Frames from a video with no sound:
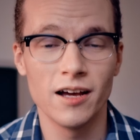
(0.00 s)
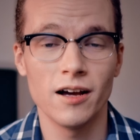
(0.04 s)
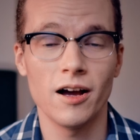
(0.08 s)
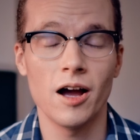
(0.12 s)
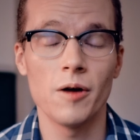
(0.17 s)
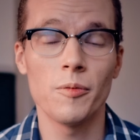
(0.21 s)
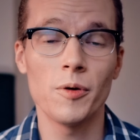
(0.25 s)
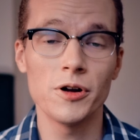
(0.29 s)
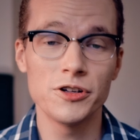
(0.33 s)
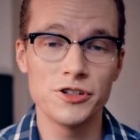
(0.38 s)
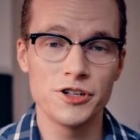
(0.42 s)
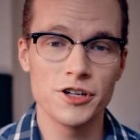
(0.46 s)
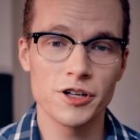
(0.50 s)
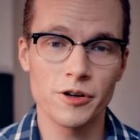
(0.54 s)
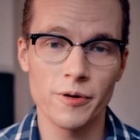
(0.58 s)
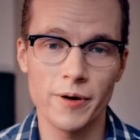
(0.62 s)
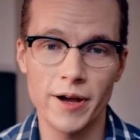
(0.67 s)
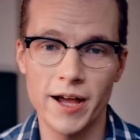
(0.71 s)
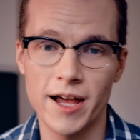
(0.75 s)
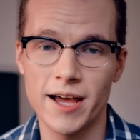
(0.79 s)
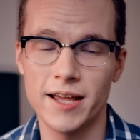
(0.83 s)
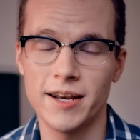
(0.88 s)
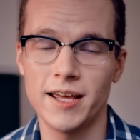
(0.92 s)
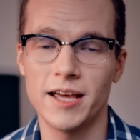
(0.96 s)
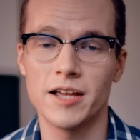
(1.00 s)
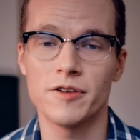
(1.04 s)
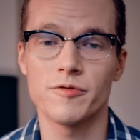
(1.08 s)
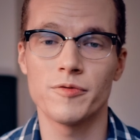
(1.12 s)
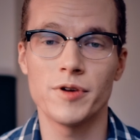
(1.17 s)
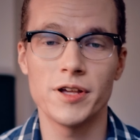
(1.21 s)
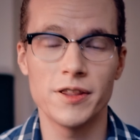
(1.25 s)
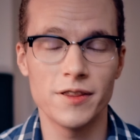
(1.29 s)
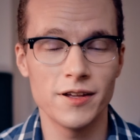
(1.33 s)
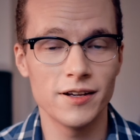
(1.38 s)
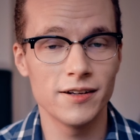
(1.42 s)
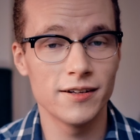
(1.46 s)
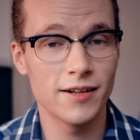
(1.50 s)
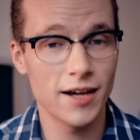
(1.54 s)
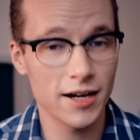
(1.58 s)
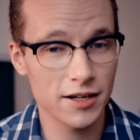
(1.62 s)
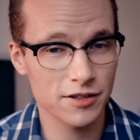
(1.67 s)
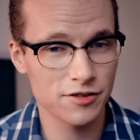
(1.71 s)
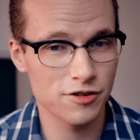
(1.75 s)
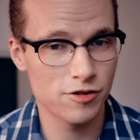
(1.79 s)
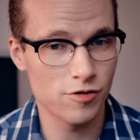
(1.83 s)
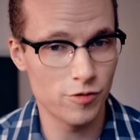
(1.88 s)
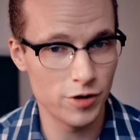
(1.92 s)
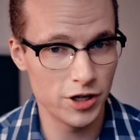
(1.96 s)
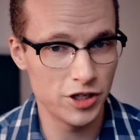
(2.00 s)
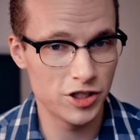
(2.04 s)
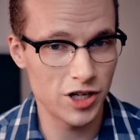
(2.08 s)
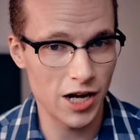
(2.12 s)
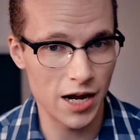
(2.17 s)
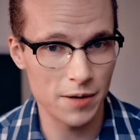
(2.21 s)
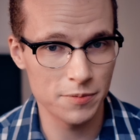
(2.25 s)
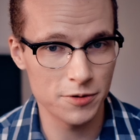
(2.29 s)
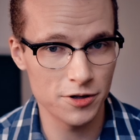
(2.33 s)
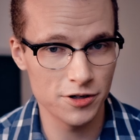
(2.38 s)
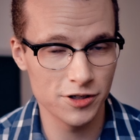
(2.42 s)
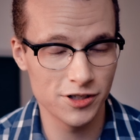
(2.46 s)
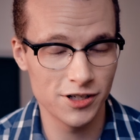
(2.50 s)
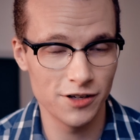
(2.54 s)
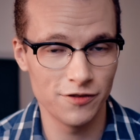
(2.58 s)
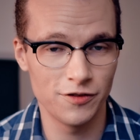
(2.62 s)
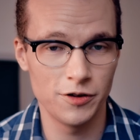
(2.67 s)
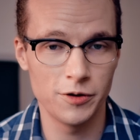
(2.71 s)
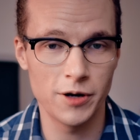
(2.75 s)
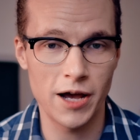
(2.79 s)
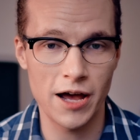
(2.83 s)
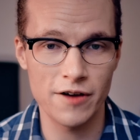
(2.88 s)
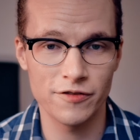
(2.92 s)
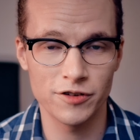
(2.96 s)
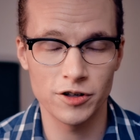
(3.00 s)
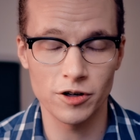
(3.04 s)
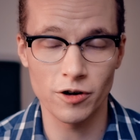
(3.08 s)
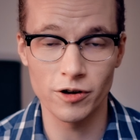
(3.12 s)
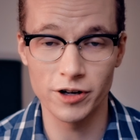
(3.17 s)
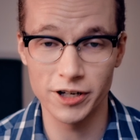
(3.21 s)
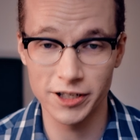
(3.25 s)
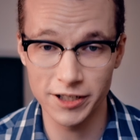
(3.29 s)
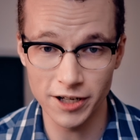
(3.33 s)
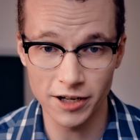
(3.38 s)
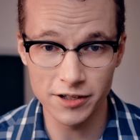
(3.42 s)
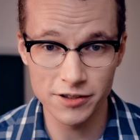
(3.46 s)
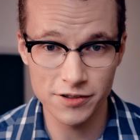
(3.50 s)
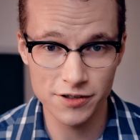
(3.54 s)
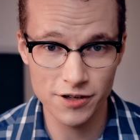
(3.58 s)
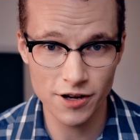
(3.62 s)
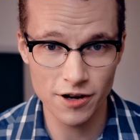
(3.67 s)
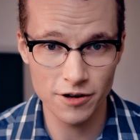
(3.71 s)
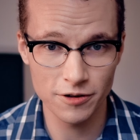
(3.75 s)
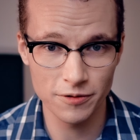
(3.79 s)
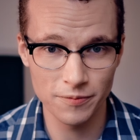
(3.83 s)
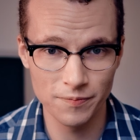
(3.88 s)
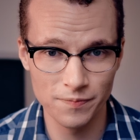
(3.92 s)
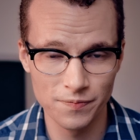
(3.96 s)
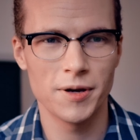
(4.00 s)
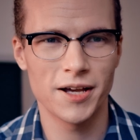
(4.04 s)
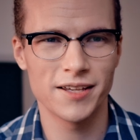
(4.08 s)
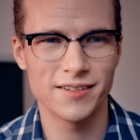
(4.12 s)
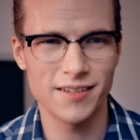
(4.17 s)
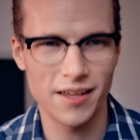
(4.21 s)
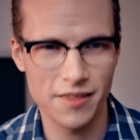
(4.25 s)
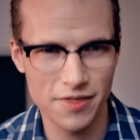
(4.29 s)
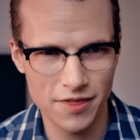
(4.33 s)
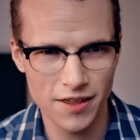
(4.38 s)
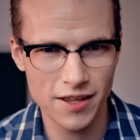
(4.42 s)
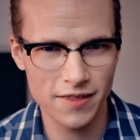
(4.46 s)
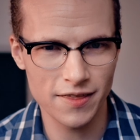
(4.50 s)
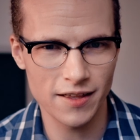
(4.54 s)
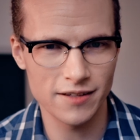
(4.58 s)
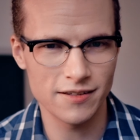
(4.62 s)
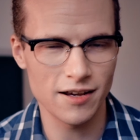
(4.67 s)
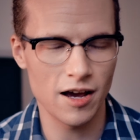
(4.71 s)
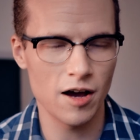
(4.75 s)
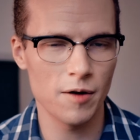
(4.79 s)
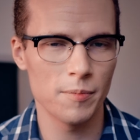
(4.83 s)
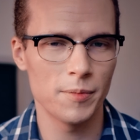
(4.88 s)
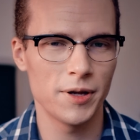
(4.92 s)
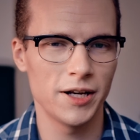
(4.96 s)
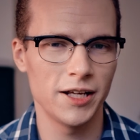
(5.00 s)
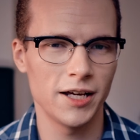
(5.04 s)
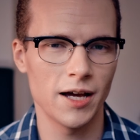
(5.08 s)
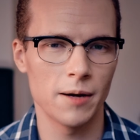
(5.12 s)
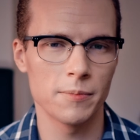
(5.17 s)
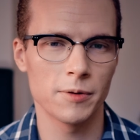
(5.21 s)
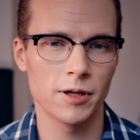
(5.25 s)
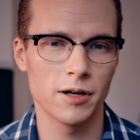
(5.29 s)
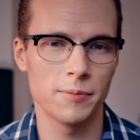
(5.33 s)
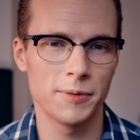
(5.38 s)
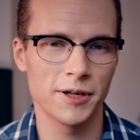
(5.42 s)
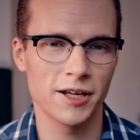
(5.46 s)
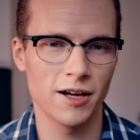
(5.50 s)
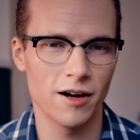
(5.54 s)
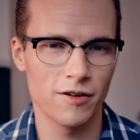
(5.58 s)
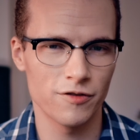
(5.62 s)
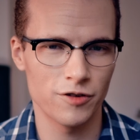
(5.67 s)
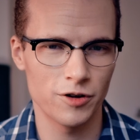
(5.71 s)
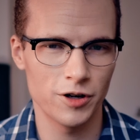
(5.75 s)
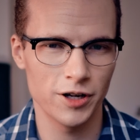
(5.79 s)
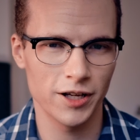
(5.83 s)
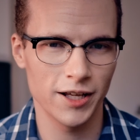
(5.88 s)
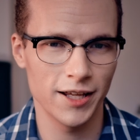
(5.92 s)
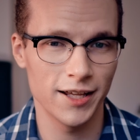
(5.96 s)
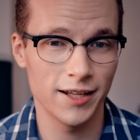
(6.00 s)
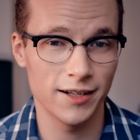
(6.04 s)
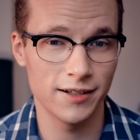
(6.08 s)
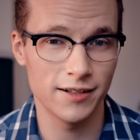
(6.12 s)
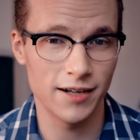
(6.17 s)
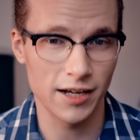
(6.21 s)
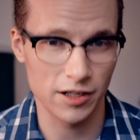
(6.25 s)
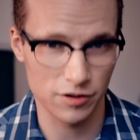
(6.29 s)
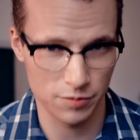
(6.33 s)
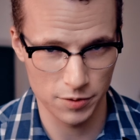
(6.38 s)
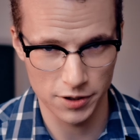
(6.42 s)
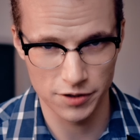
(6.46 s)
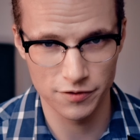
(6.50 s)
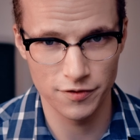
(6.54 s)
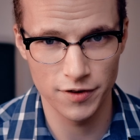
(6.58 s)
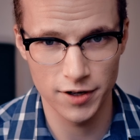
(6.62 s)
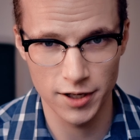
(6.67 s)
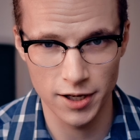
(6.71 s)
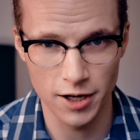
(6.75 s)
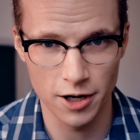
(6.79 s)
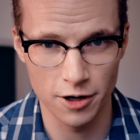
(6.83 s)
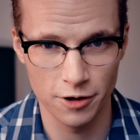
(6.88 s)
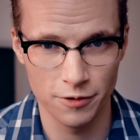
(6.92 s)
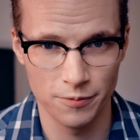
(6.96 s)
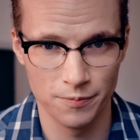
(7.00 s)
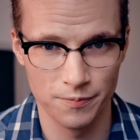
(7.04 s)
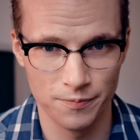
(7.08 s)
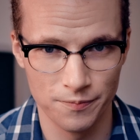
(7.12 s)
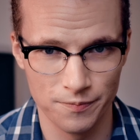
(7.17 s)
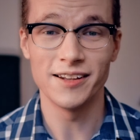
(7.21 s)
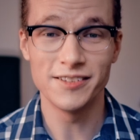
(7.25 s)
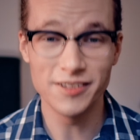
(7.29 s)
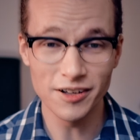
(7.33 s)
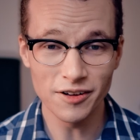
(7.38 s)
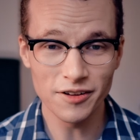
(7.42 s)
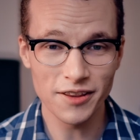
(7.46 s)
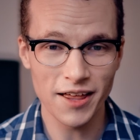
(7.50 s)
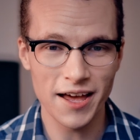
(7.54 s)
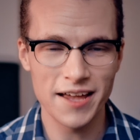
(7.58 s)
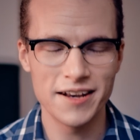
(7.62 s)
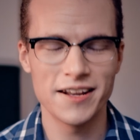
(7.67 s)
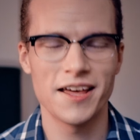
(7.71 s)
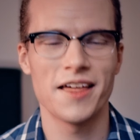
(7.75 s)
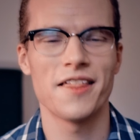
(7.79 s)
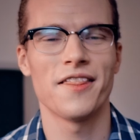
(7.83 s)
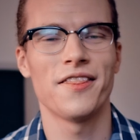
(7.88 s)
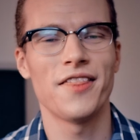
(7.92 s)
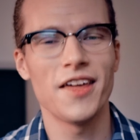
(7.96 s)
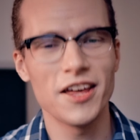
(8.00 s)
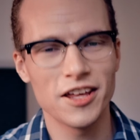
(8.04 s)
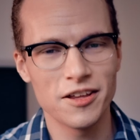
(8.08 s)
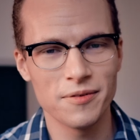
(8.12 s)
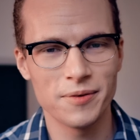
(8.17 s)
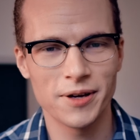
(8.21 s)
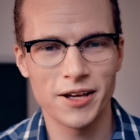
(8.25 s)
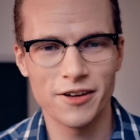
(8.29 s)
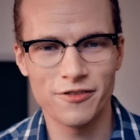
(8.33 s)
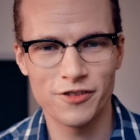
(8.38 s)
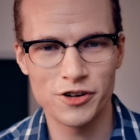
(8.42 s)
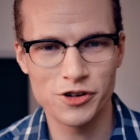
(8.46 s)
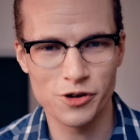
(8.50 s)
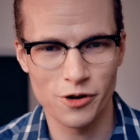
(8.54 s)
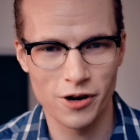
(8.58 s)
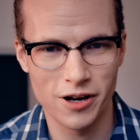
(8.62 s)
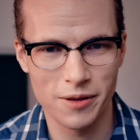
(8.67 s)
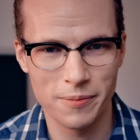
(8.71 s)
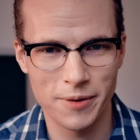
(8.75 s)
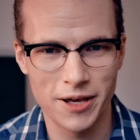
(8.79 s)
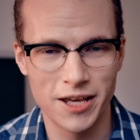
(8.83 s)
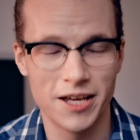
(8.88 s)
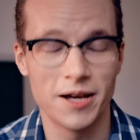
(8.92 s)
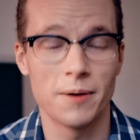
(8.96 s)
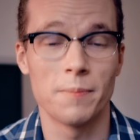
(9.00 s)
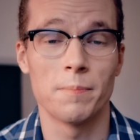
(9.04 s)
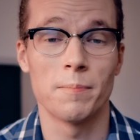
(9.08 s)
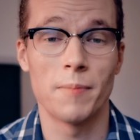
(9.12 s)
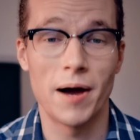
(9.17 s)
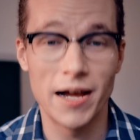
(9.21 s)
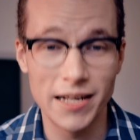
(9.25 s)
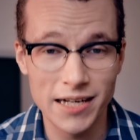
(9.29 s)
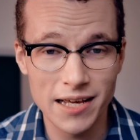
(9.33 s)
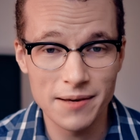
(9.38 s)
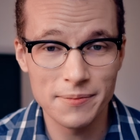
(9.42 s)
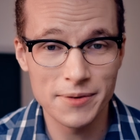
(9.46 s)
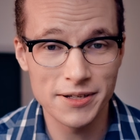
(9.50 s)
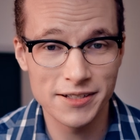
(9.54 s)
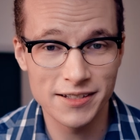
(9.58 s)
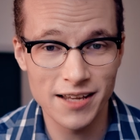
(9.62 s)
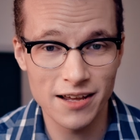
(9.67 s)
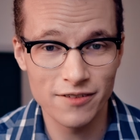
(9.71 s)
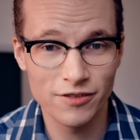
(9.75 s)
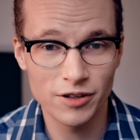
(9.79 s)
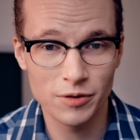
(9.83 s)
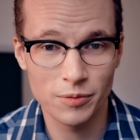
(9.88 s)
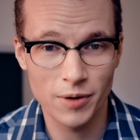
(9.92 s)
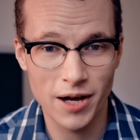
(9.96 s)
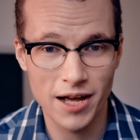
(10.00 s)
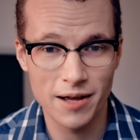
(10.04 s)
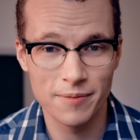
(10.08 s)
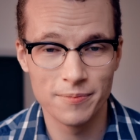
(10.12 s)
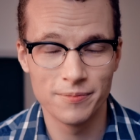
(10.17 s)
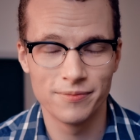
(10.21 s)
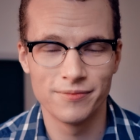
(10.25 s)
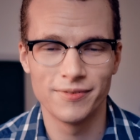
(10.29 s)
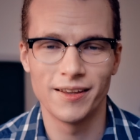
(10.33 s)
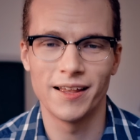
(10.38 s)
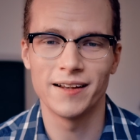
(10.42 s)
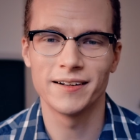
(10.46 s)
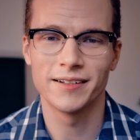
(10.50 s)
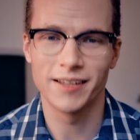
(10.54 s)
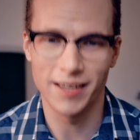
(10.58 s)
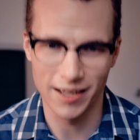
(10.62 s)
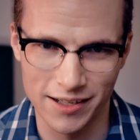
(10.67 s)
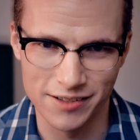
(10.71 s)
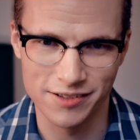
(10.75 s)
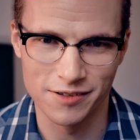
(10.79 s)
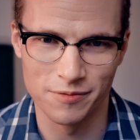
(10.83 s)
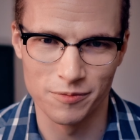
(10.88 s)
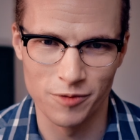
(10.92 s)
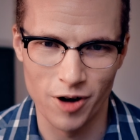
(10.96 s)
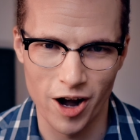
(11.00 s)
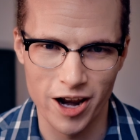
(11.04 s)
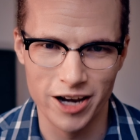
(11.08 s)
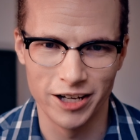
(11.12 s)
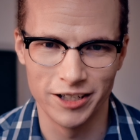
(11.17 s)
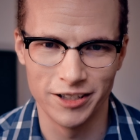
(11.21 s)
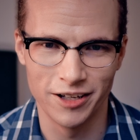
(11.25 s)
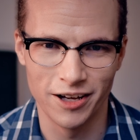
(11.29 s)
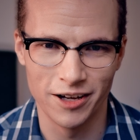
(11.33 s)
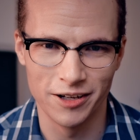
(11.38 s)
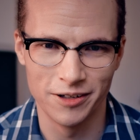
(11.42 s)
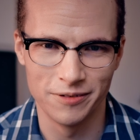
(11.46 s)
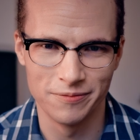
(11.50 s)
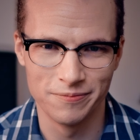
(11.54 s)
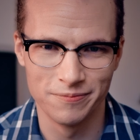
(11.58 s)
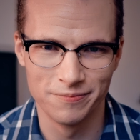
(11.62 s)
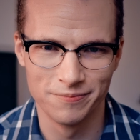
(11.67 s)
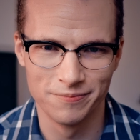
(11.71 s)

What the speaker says: I want you to go ahead and read the next 3 chapters if you haven't already done so, because I think that's how many I'm going to be covering in next week's video. Until then, thank you again for joining me. My name is David Webb, and get some writing done.